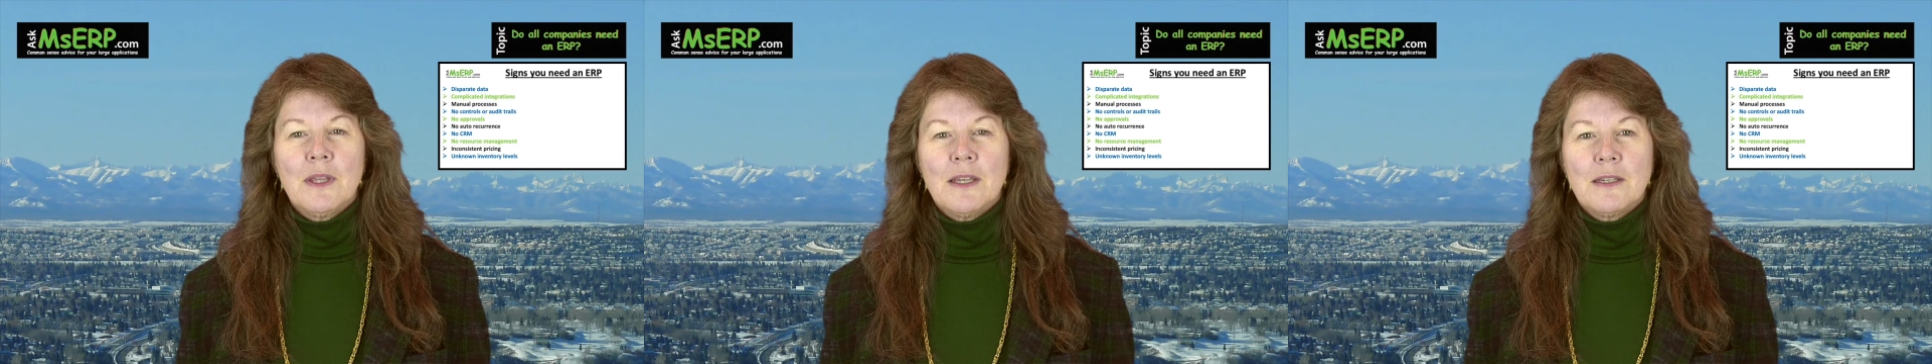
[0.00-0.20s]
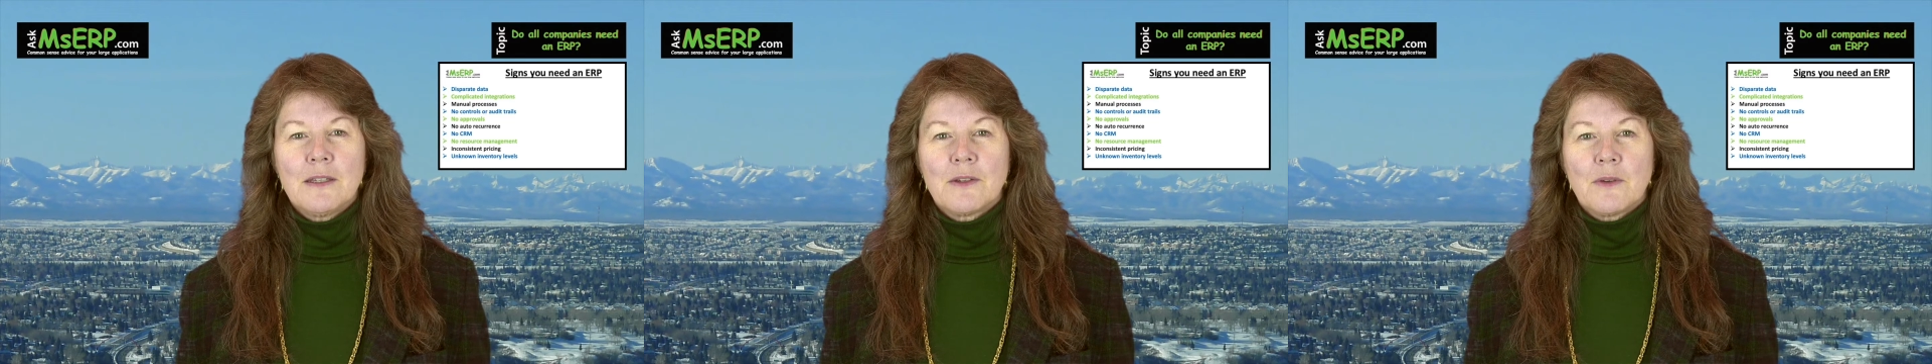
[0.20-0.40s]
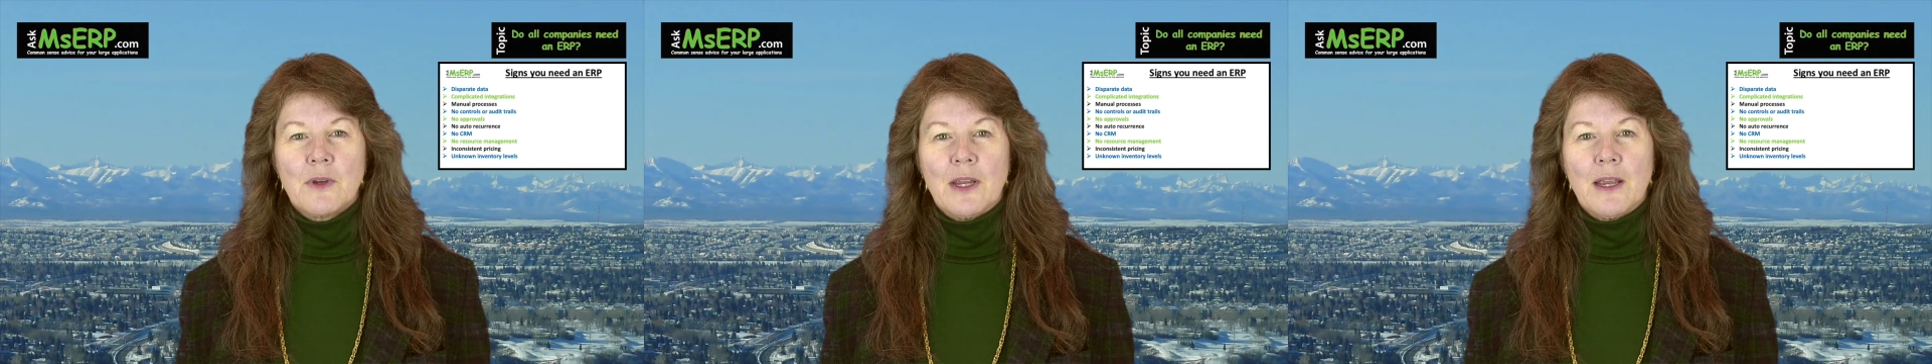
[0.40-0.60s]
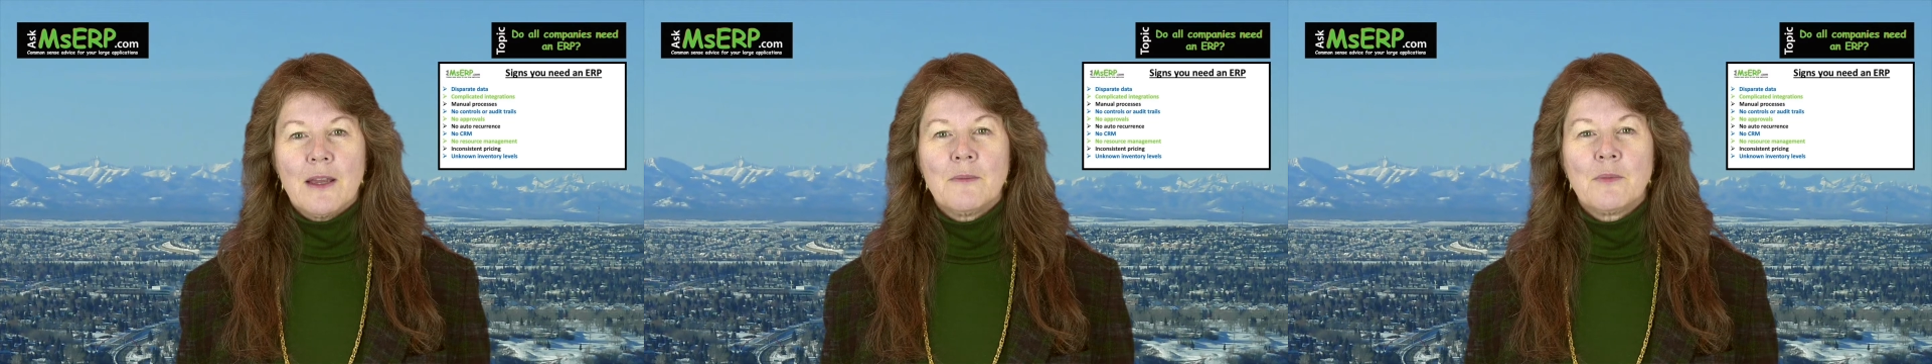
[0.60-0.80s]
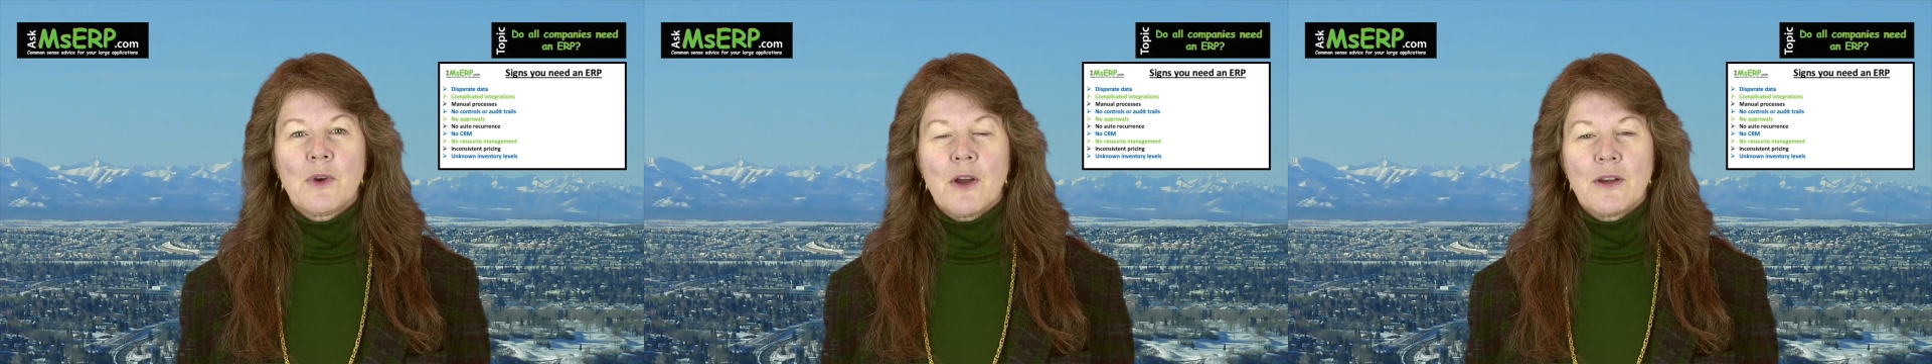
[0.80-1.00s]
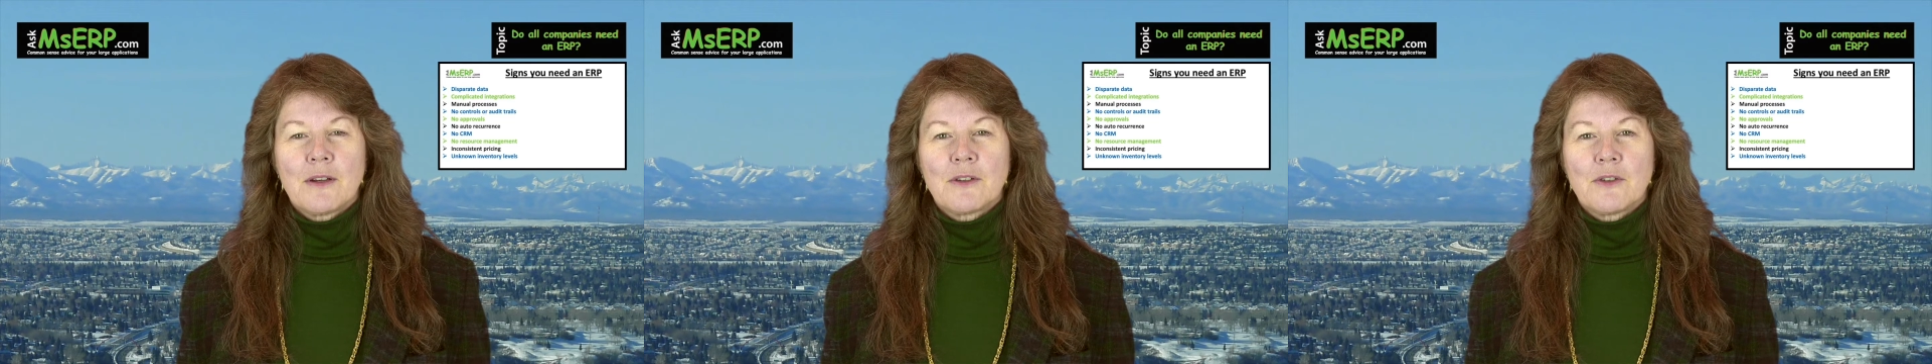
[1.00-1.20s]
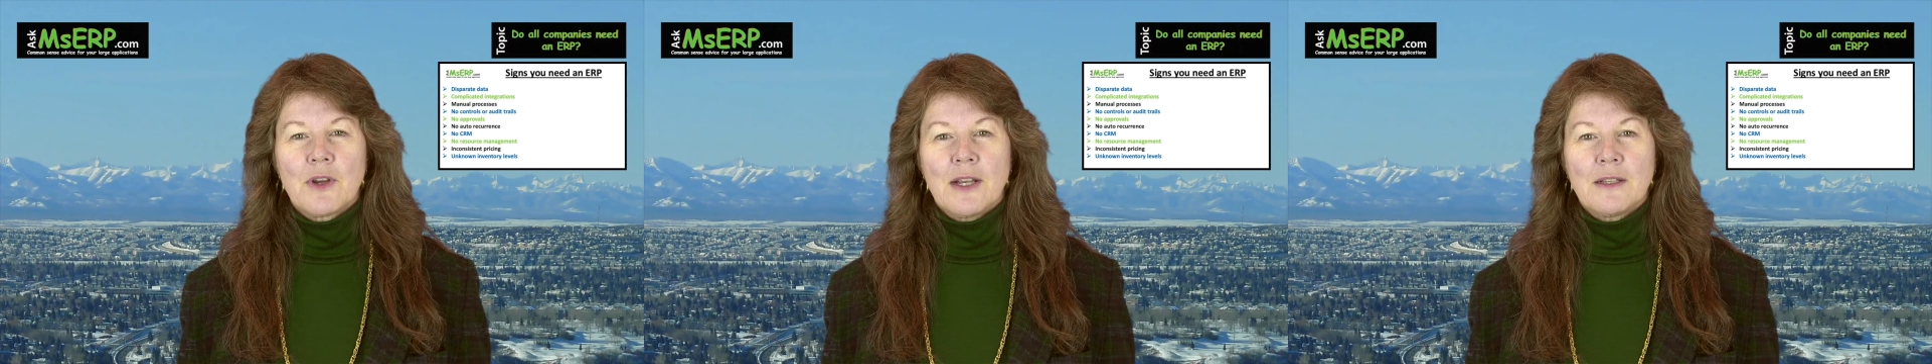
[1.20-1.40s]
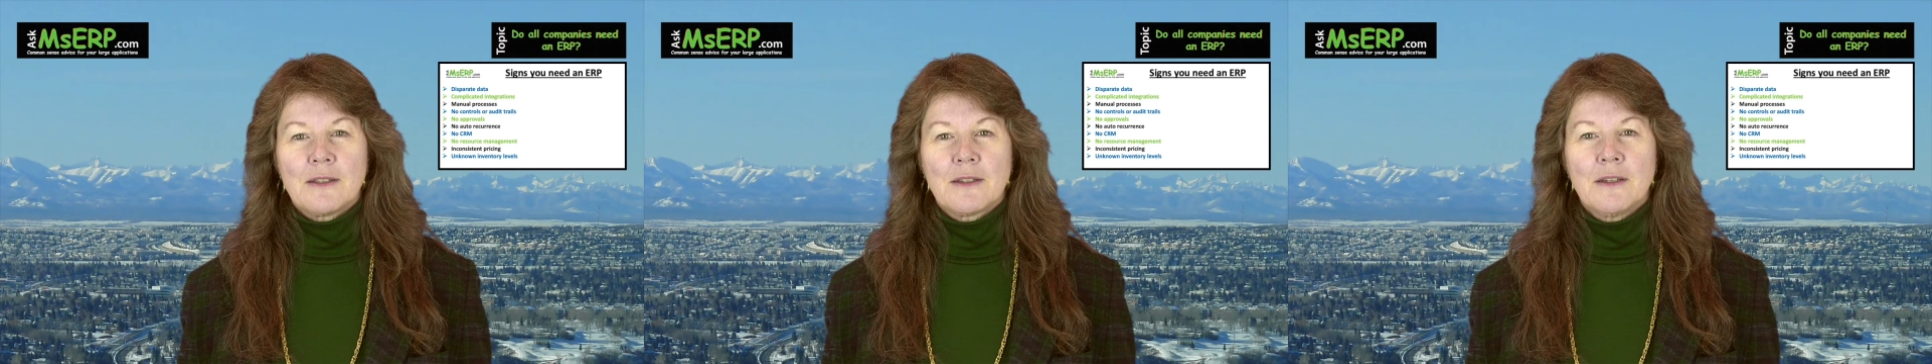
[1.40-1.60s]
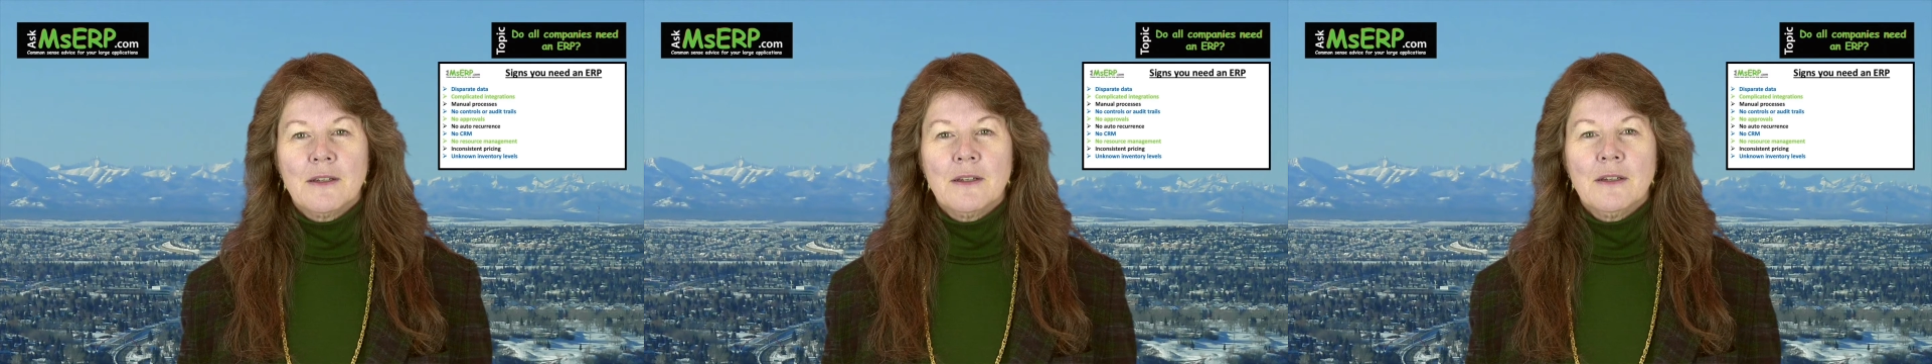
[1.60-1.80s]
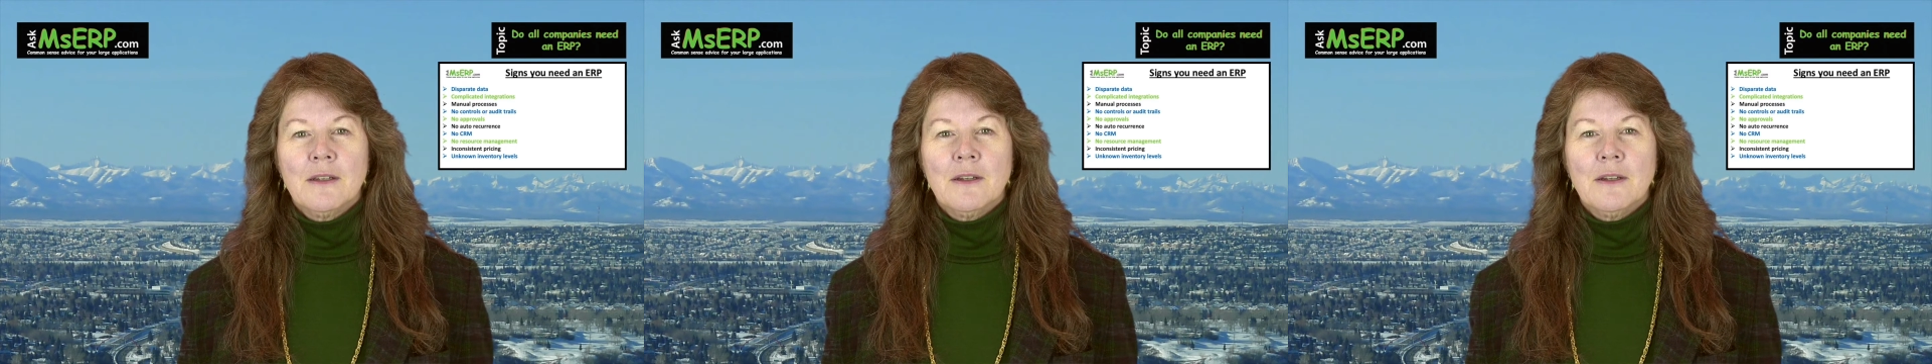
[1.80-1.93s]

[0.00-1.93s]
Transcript: history and product trends,